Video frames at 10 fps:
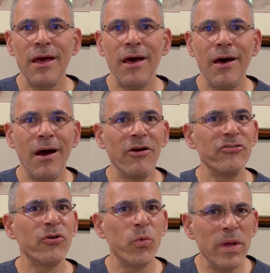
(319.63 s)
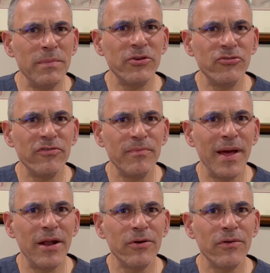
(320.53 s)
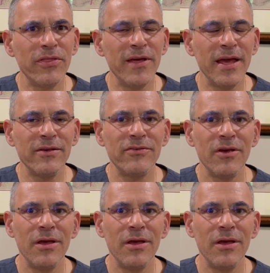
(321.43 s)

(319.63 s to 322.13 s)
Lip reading: are squeamish of medical things,